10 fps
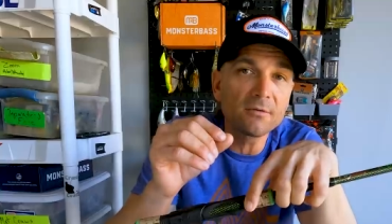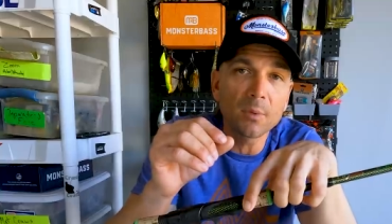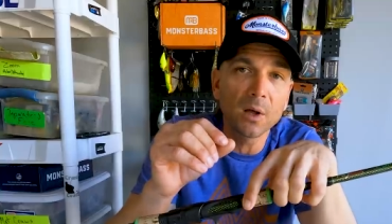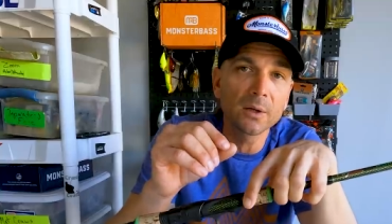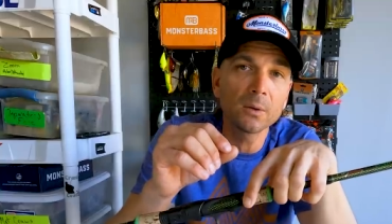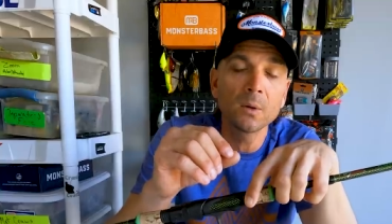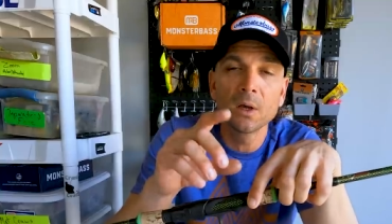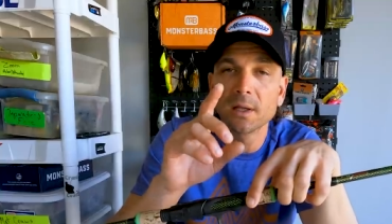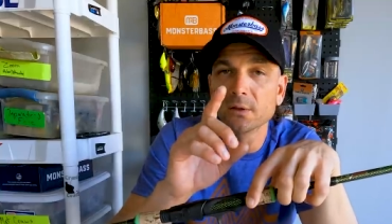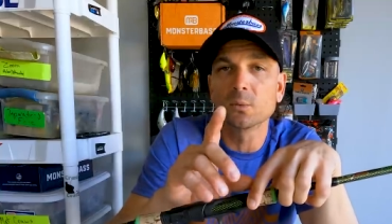of mono.
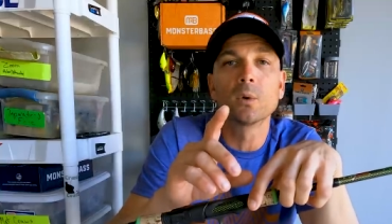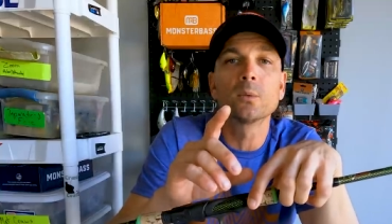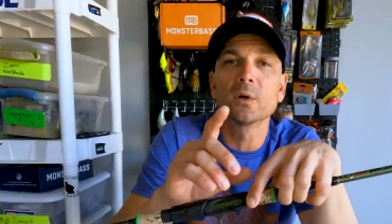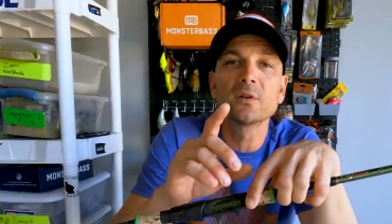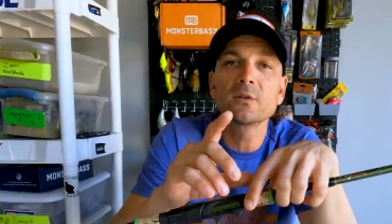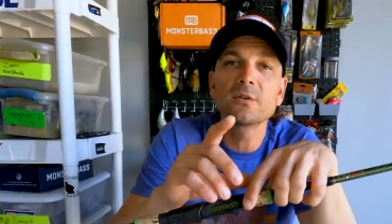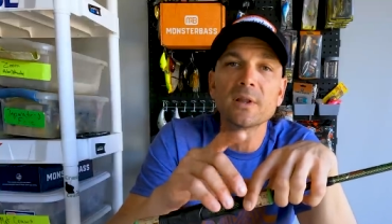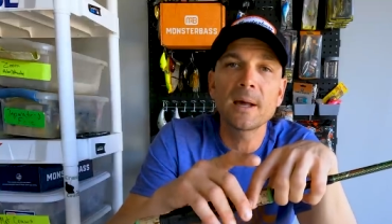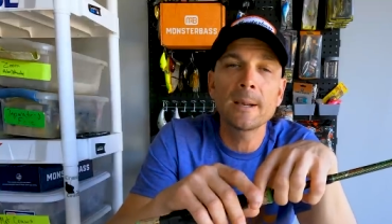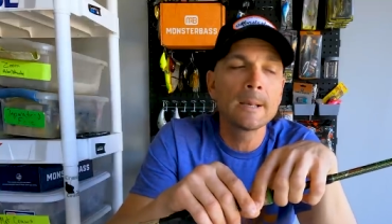And there's one reason for
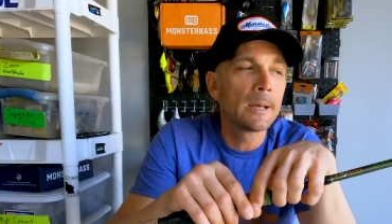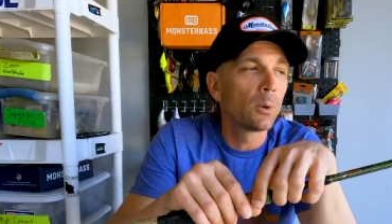that.